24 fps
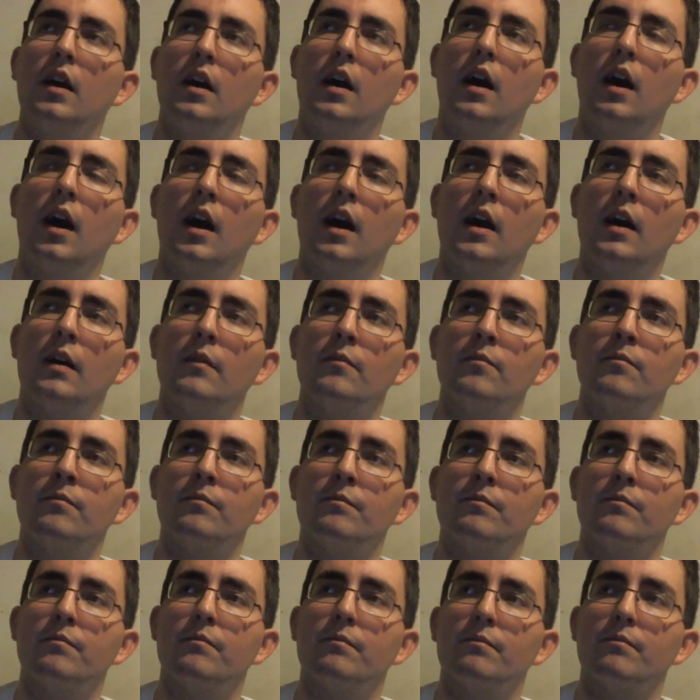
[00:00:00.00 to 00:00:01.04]
Um,
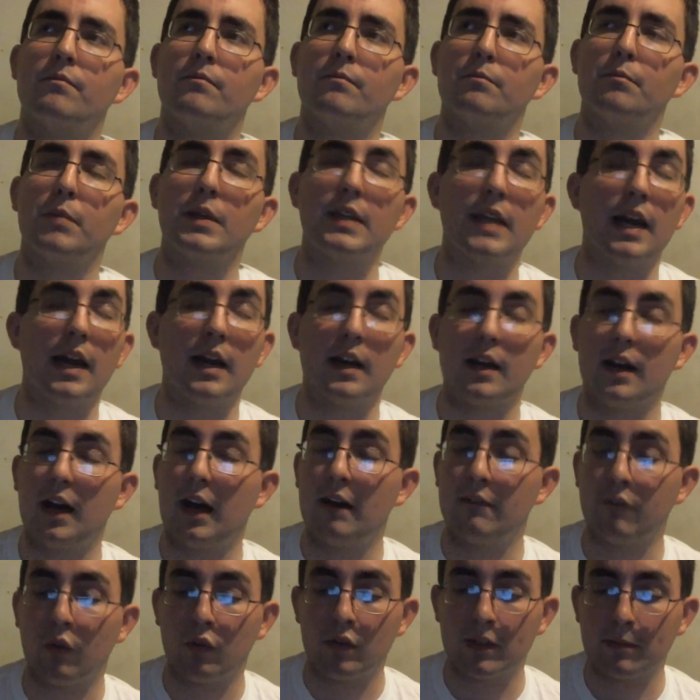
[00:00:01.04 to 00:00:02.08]
but yeah,
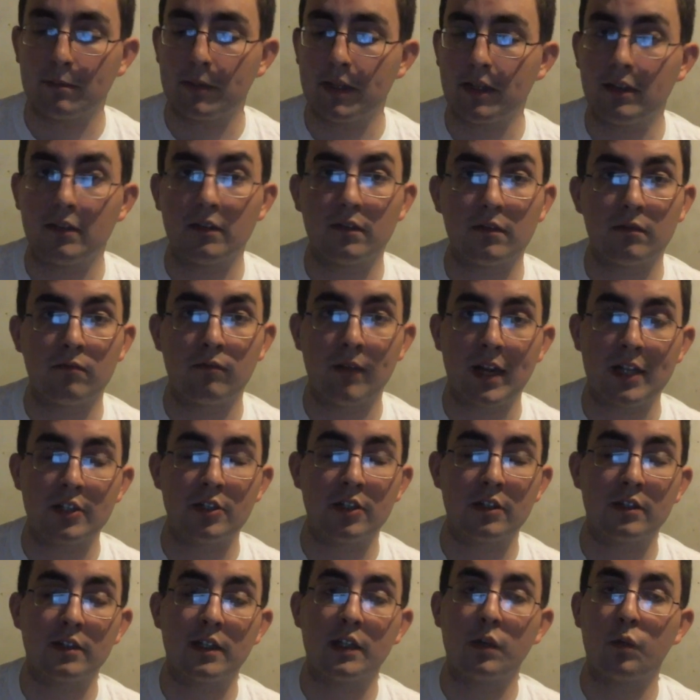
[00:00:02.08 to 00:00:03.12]
I've only beaten Ratchet
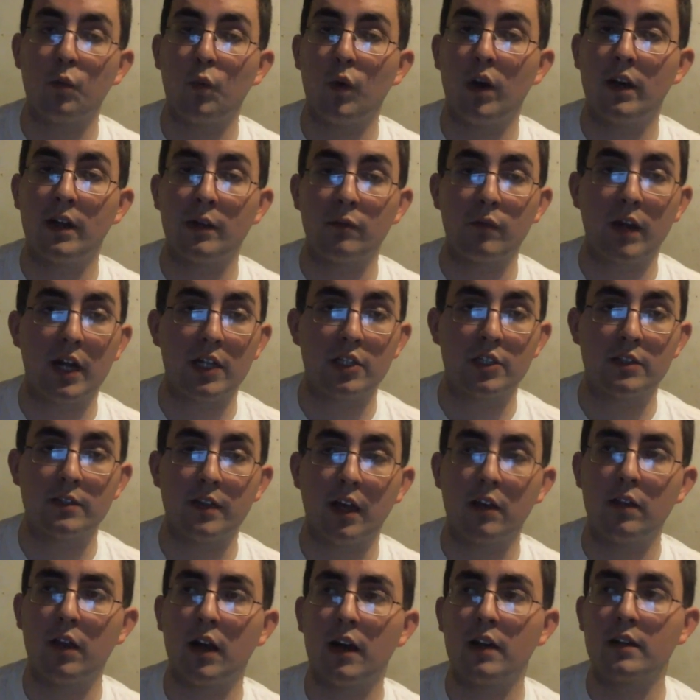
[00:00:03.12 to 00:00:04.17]
and Clank 1 and Ratchet
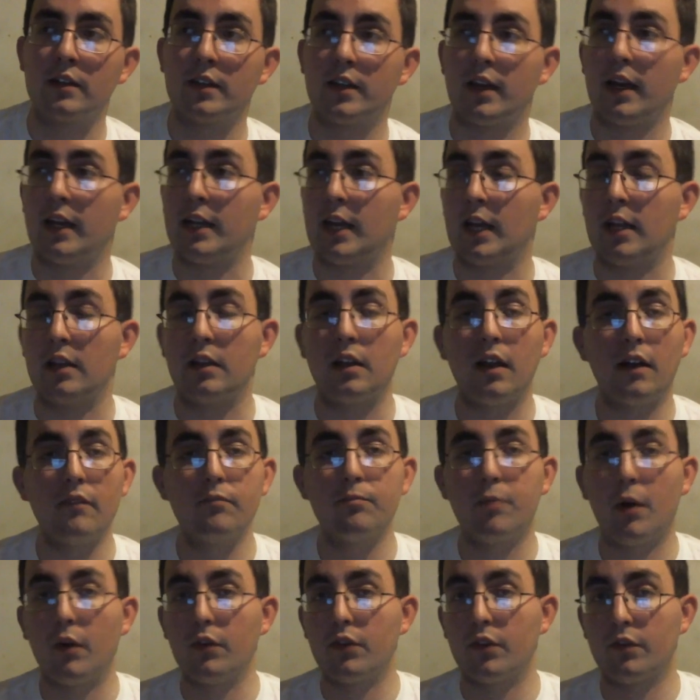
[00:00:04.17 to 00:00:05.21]
Deadlock, and I love
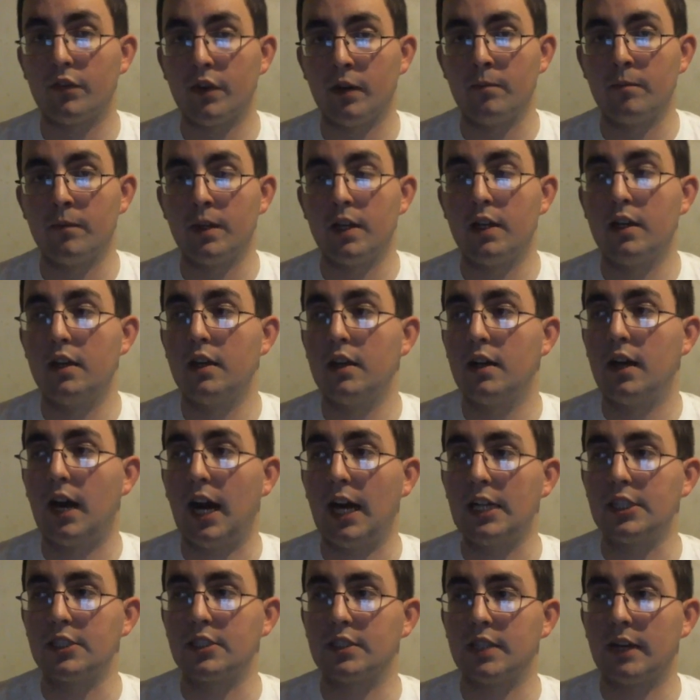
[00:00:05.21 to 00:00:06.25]
both of them.
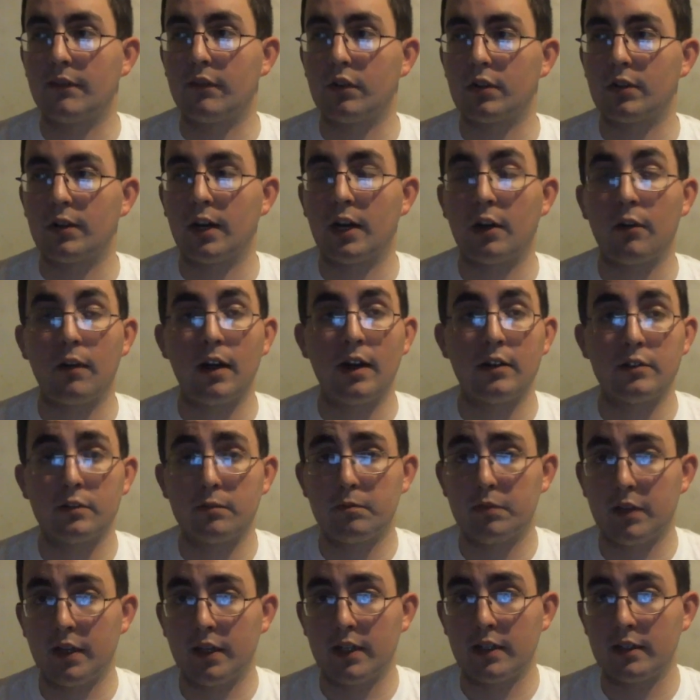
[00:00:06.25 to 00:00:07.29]
I just never got around to
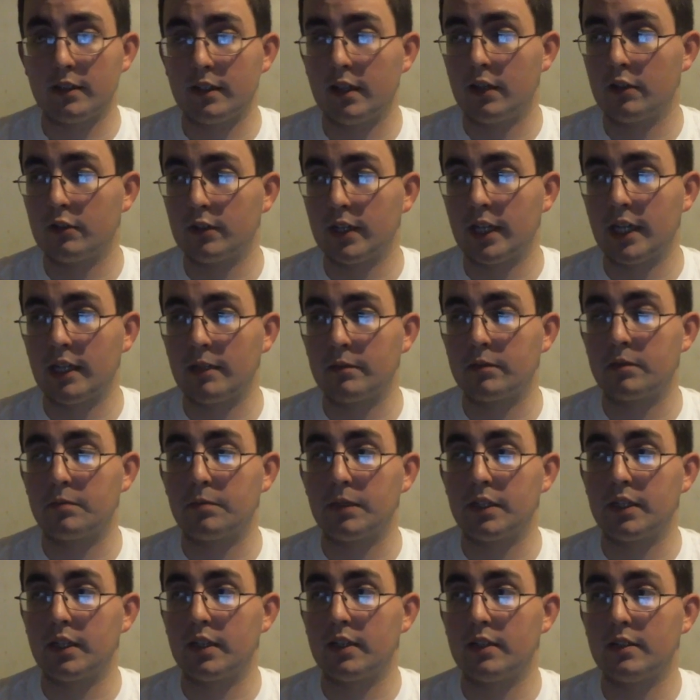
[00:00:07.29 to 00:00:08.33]
playing the other games
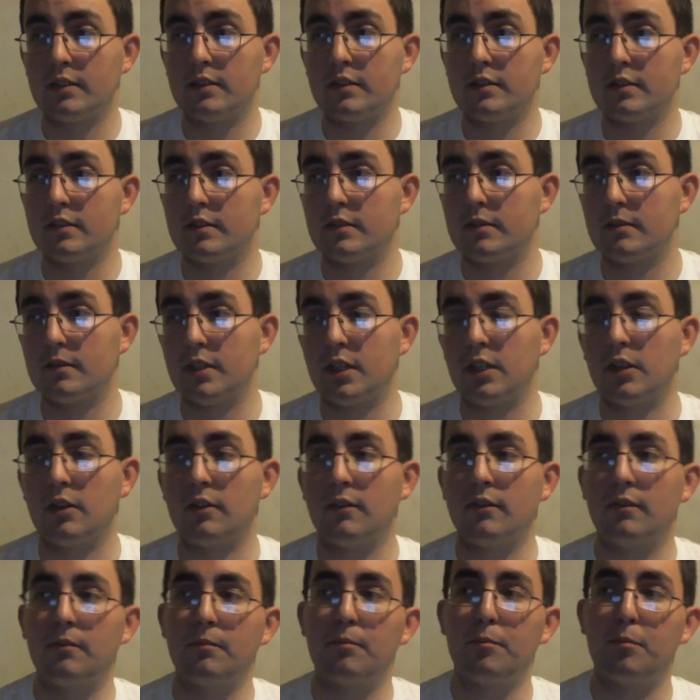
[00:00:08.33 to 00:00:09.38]
because, you
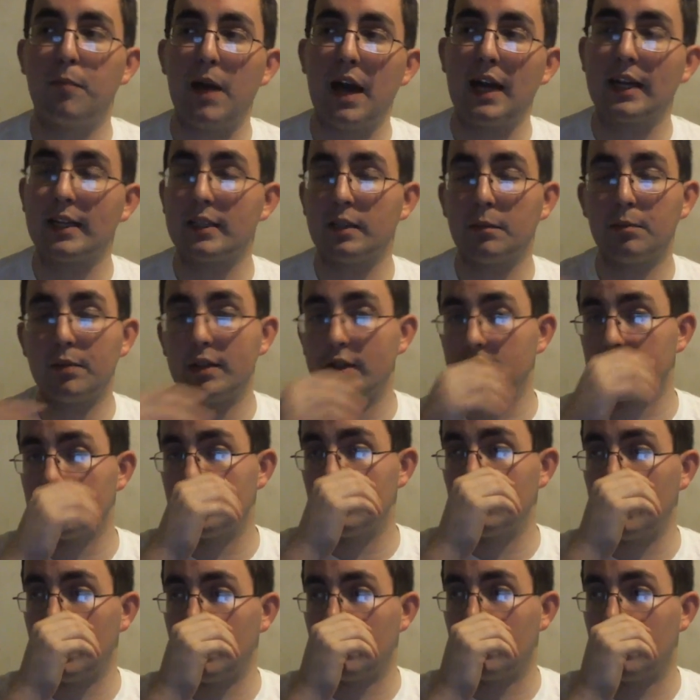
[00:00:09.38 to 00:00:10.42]
know, back in the PS2
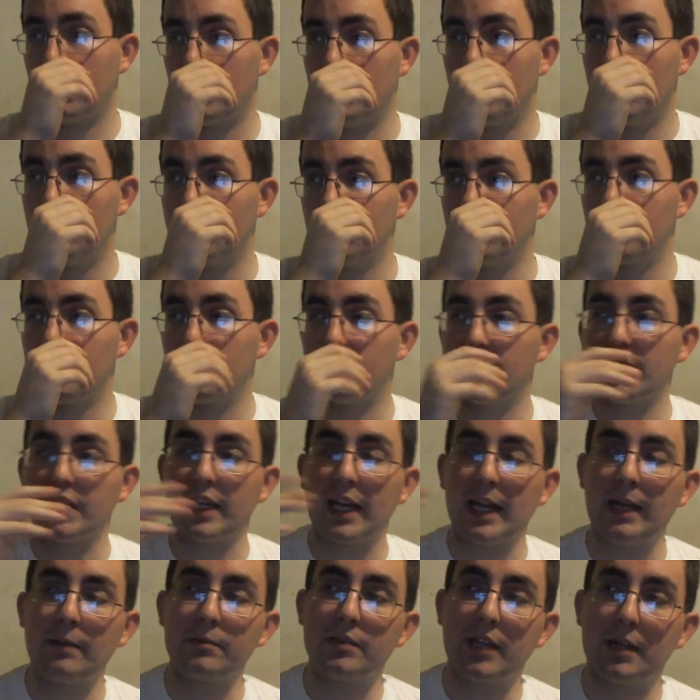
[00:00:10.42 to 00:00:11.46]
era, the
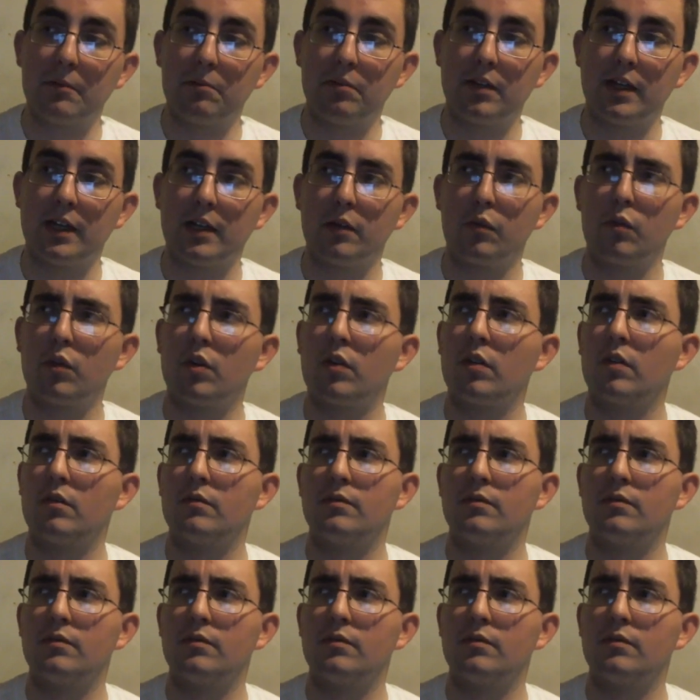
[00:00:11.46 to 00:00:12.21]
games I played were,